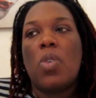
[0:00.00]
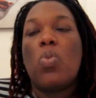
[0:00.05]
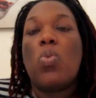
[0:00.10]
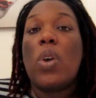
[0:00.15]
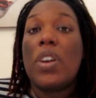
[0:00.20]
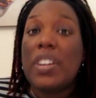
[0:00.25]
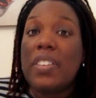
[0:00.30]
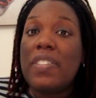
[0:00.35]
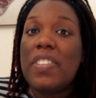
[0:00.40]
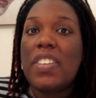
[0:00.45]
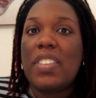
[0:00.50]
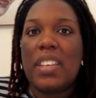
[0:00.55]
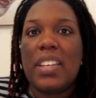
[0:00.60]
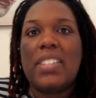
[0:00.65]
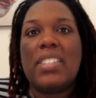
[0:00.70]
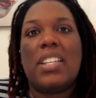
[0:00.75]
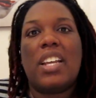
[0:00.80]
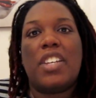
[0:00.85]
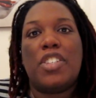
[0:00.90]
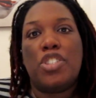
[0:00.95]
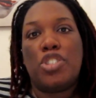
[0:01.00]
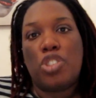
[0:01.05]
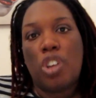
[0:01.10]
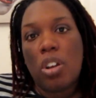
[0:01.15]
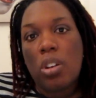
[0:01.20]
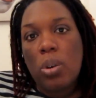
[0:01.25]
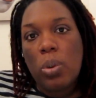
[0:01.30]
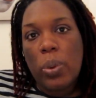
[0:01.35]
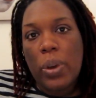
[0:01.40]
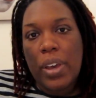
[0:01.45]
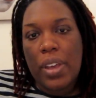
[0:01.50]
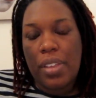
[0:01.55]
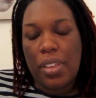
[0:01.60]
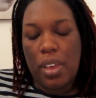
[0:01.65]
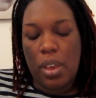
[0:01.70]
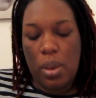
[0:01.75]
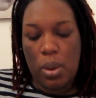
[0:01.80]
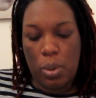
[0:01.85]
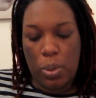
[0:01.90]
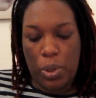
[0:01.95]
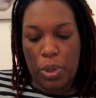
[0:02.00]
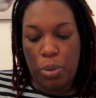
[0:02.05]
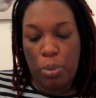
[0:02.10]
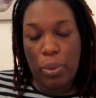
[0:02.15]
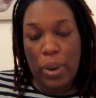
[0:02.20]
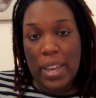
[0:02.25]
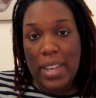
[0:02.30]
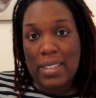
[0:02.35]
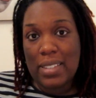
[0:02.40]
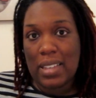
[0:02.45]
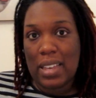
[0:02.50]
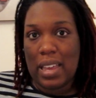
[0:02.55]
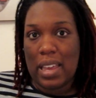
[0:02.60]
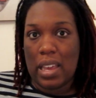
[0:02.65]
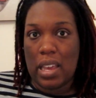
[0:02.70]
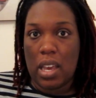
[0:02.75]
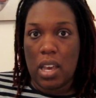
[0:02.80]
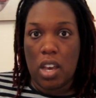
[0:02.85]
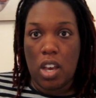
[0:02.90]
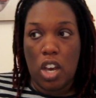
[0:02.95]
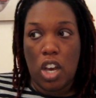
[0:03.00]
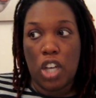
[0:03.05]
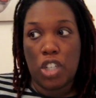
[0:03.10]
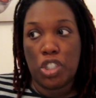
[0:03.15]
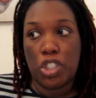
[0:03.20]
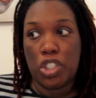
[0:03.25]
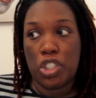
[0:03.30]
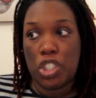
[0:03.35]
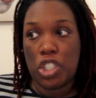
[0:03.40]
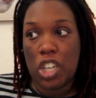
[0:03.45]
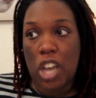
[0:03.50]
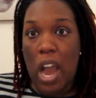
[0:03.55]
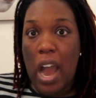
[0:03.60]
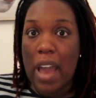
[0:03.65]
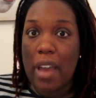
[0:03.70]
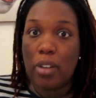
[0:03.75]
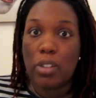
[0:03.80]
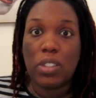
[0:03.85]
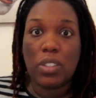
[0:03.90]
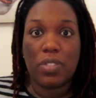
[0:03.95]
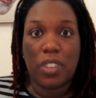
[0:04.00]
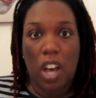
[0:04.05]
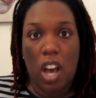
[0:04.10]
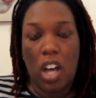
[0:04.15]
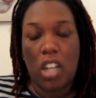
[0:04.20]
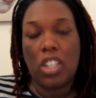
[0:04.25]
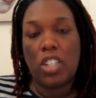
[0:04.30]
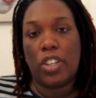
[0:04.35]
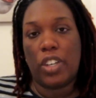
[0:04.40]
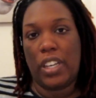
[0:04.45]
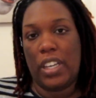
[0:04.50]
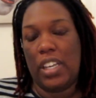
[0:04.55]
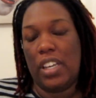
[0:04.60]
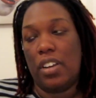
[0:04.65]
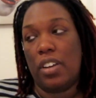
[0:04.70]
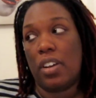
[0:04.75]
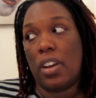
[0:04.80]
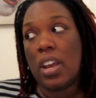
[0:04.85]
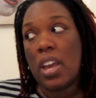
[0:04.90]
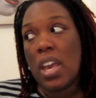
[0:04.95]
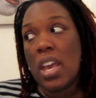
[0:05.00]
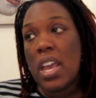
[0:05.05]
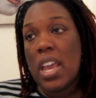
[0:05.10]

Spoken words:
one of the things that I struggle with raising a child of color here,